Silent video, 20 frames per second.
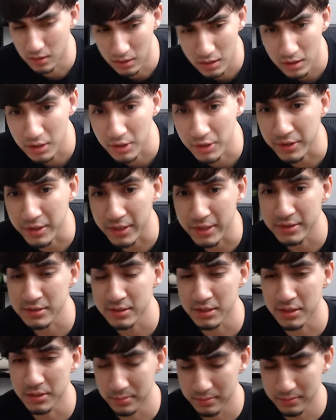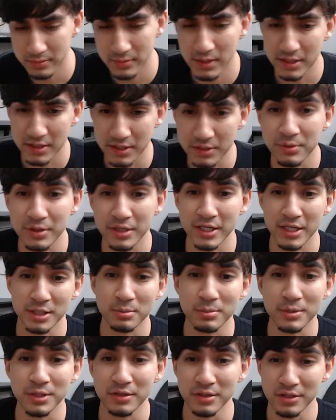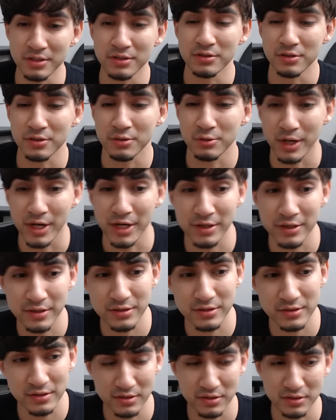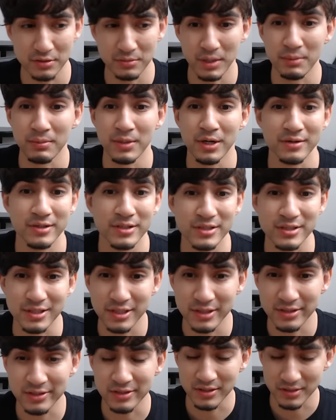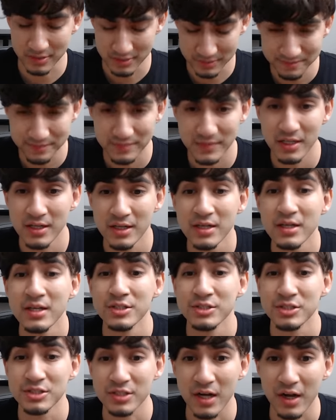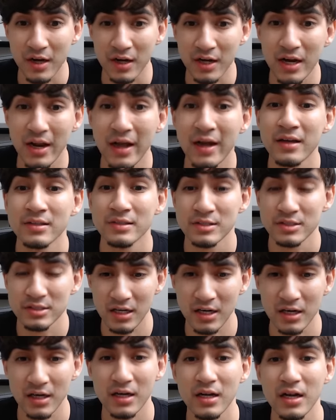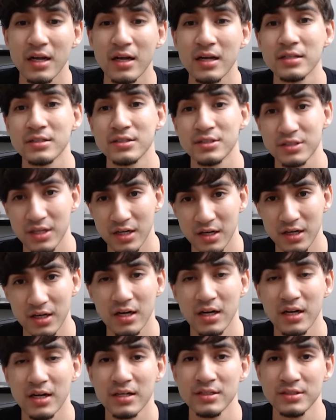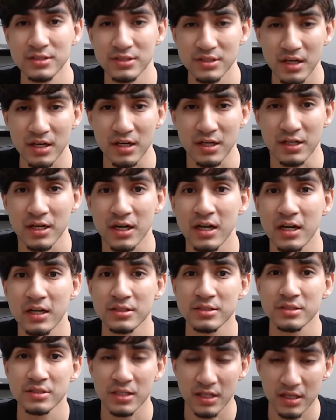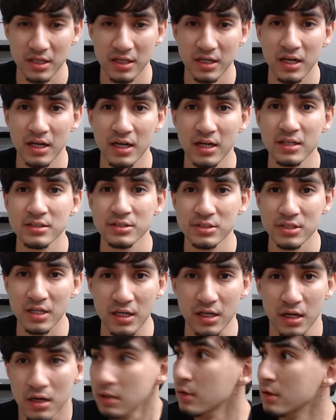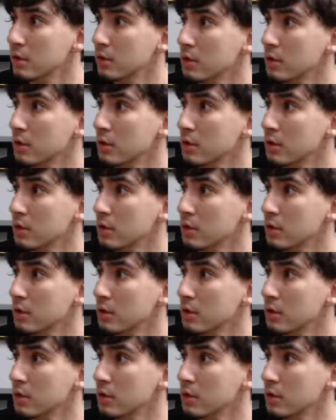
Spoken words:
All right, guys, I think we're gonna have to be a little quieter so my mom doesn't hear. Chancla, chancla, chancla, chancla, chancla, chancla.